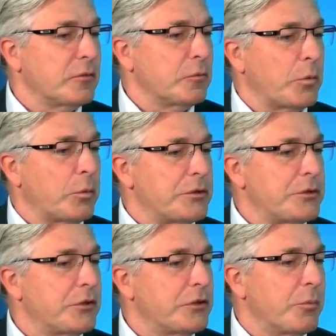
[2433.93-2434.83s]
What we
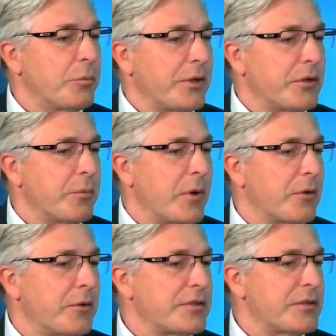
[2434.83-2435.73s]
should compete
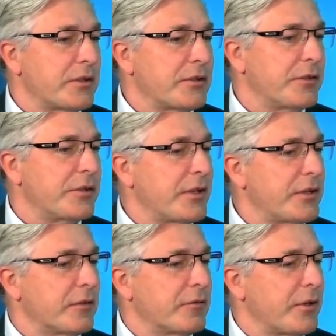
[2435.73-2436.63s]
about is not the
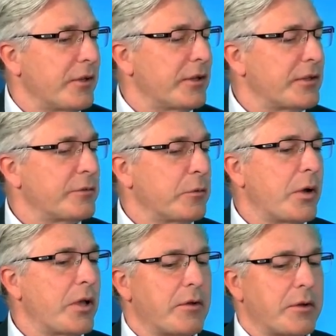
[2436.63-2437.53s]
data, it's the
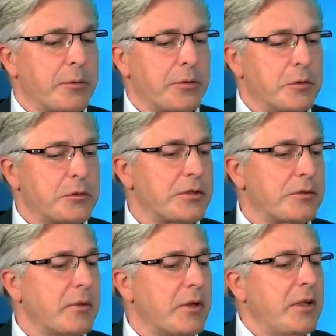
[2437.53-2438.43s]
way that we use
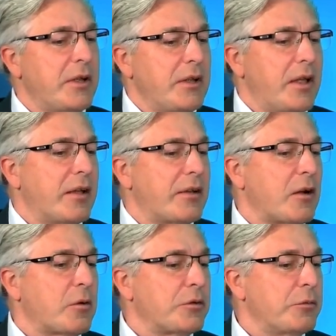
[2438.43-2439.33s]
them and
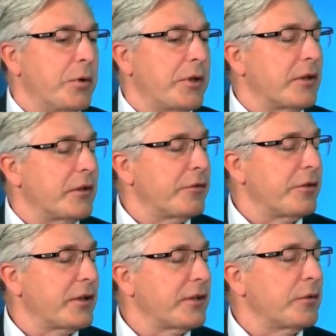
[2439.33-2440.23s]
how we can
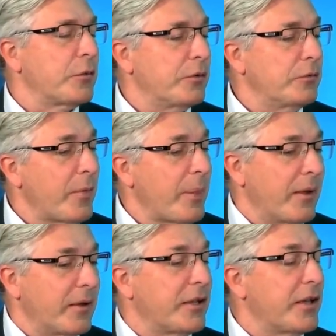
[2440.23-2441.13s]
affect or
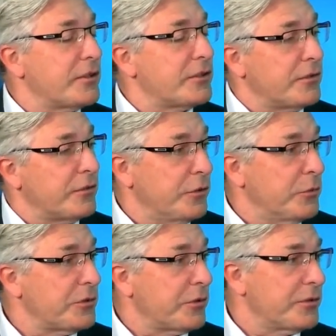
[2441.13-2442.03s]
engage
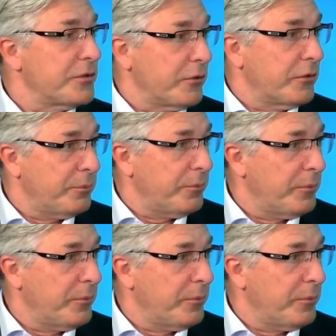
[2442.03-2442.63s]
users or